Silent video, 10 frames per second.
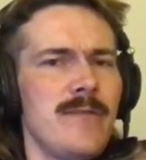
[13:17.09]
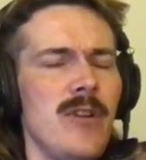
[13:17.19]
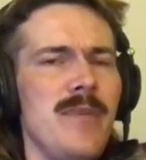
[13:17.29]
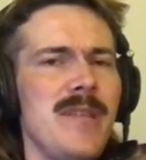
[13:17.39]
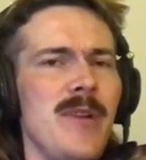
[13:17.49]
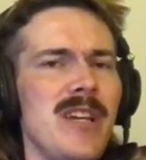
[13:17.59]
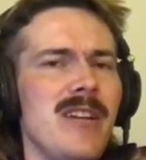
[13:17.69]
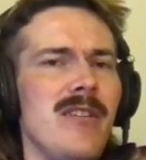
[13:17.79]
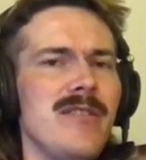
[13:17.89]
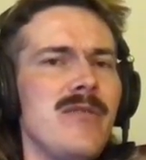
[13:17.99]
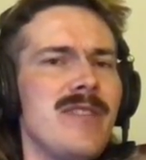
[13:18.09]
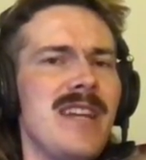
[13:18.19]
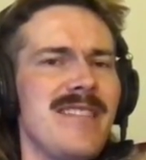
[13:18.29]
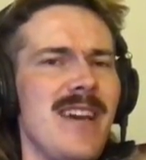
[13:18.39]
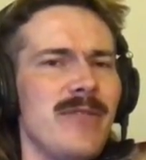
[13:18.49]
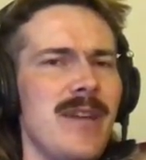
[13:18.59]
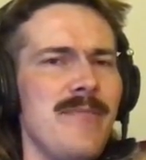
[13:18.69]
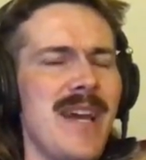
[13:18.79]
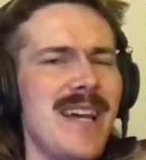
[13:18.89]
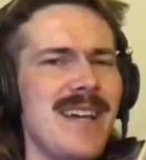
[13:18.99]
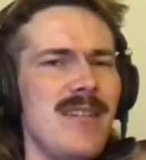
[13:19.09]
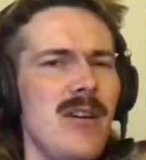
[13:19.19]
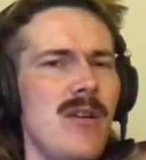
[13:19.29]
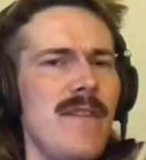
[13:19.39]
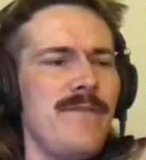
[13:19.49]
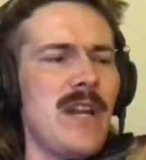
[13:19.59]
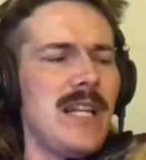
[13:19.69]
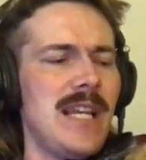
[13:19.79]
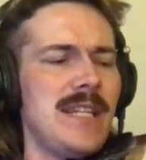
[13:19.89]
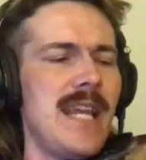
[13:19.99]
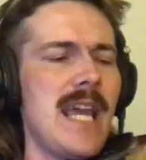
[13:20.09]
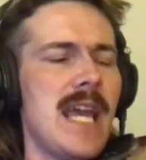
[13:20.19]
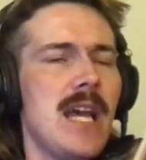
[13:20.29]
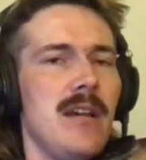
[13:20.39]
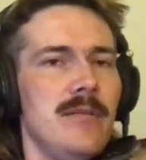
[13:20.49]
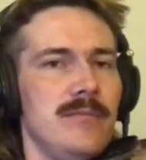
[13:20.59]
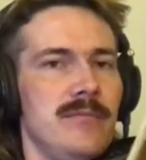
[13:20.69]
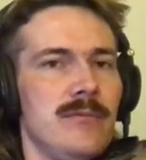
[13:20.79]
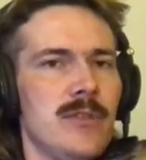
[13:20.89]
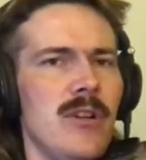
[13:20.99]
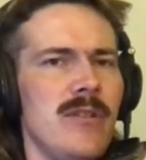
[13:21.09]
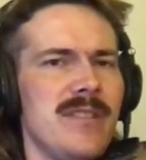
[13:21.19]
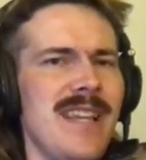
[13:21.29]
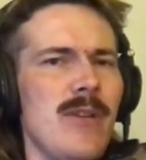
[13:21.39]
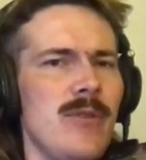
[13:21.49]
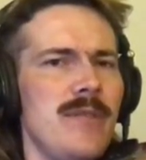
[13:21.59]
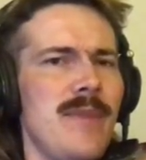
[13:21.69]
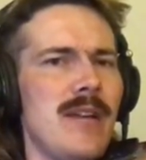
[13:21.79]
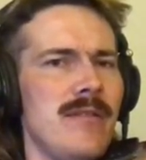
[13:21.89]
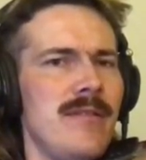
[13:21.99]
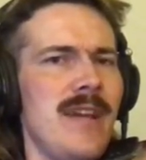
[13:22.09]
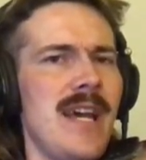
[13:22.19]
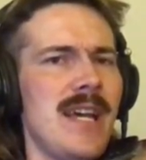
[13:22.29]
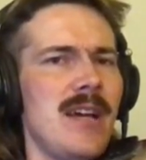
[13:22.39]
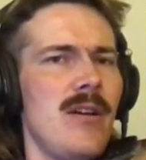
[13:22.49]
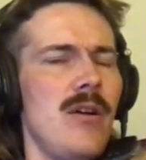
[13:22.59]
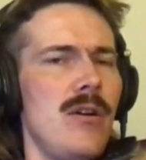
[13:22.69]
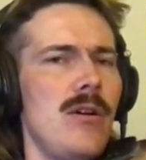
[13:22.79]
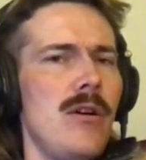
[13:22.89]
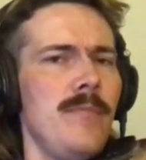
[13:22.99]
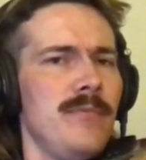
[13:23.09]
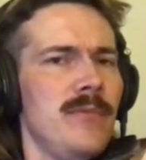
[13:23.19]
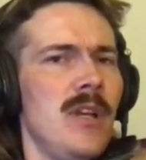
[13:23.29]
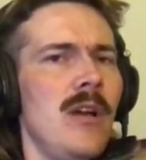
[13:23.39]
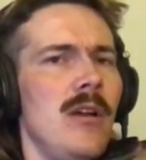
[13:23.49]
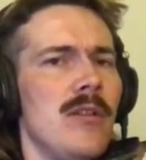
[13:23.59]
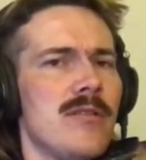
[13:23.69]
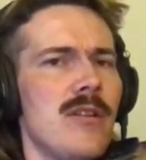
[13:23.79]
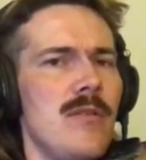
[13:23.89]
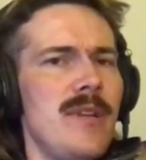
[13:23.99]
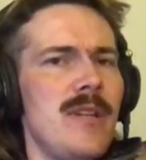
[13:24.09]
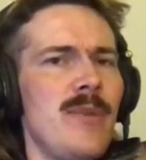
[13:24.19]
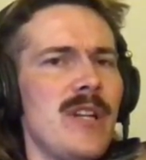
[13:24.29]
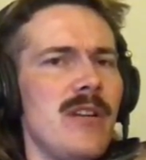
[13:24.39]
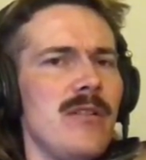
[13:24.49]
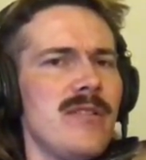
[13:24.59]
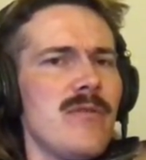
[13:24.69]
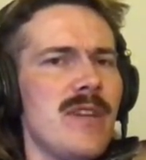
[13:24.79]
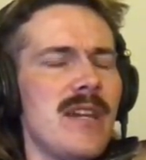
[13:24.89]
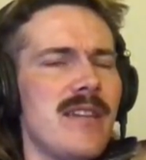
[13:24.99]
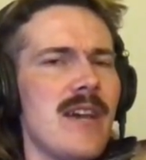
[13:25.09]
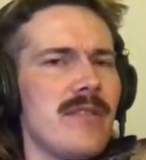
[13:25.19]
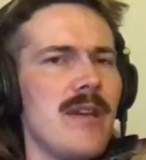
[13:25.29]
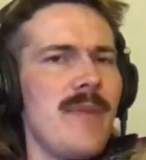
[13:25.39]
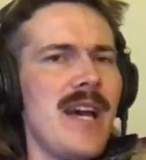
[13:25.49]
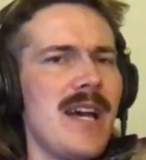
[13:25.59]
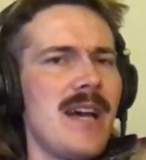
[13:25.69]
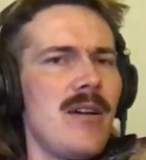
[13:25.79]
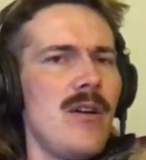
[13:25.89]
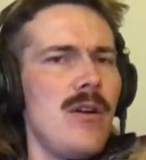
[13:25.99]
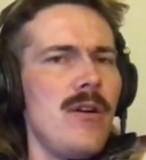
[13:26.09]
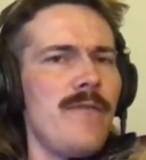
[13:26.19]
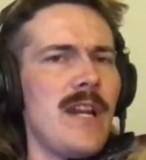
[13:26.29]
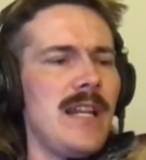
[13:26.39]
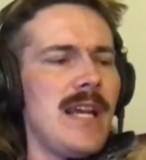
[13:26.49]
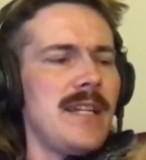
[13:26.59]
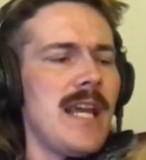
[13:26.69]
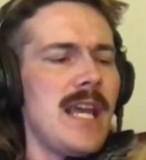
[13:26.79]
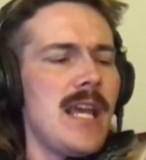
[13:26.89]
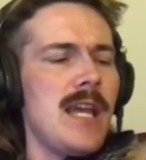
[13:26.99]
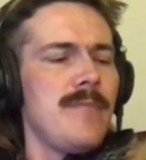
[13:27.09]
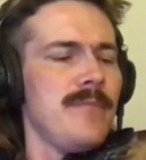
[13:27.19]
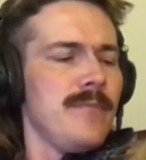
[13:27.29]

So many pretty girls you can't count them, hi-ho, fiddle-a-day. Crowing on Southwood Mountain, hi-ho. So many pretty girls you can't count them, hi-ho, fiddle-a-day.